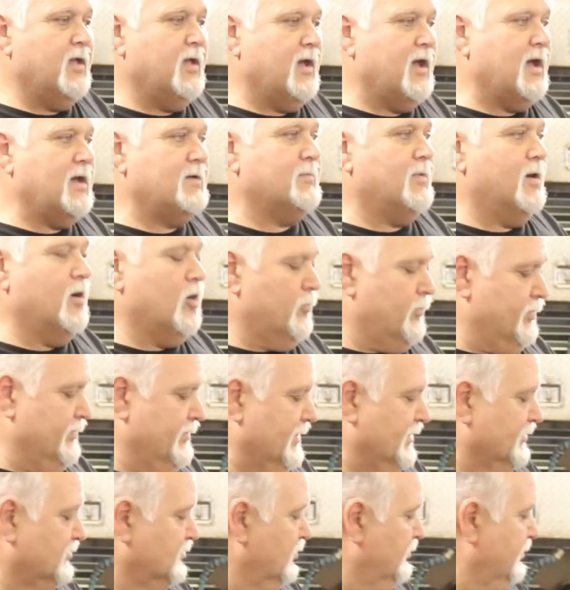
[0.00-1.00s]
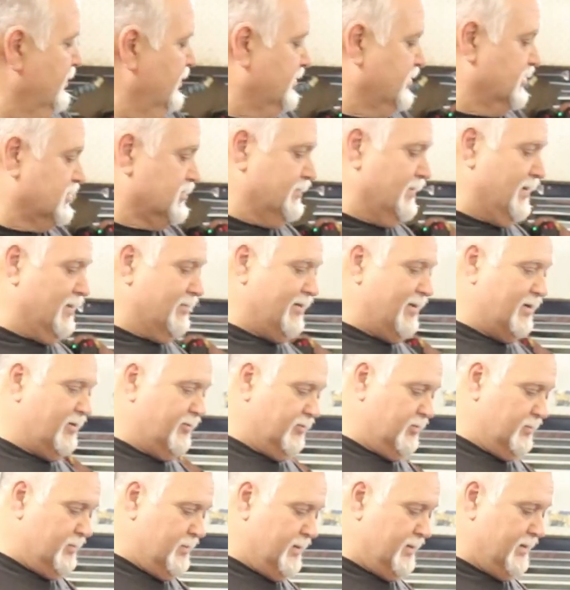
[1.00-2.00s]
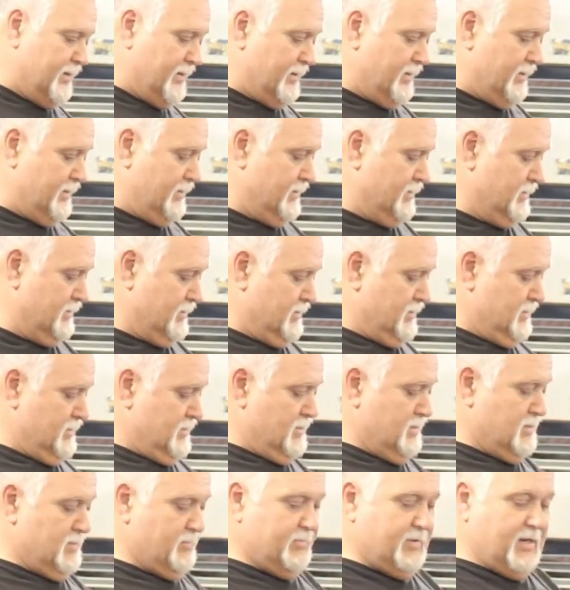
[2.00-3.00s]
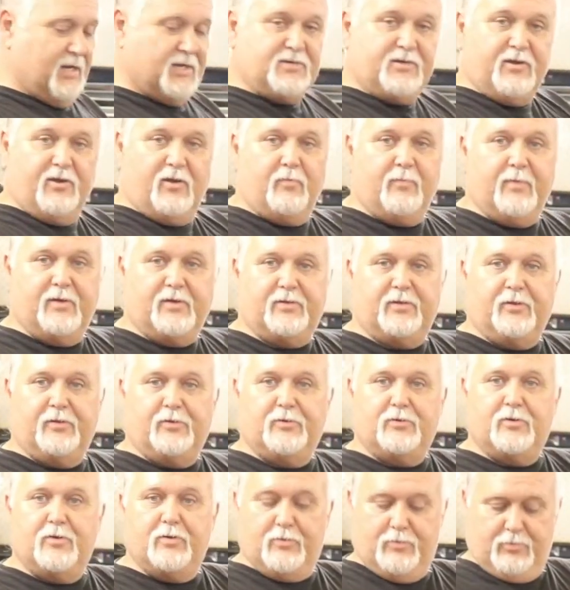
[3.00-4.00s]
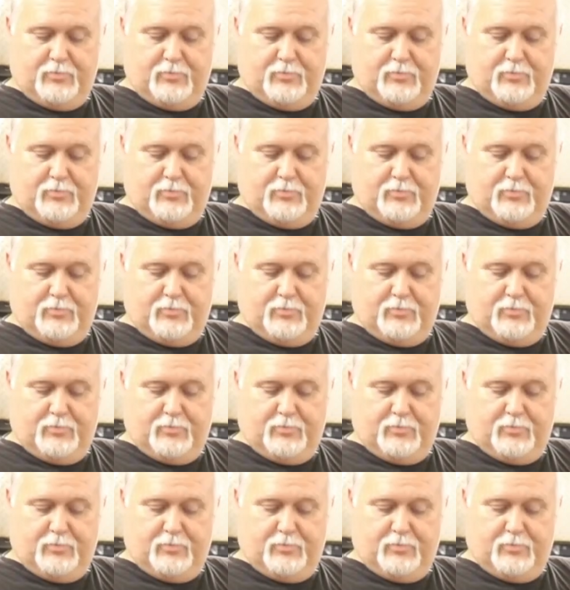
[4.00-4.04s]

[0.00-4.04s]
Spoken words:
I'm hoping that's going to be just about right on the money. But I sheared me two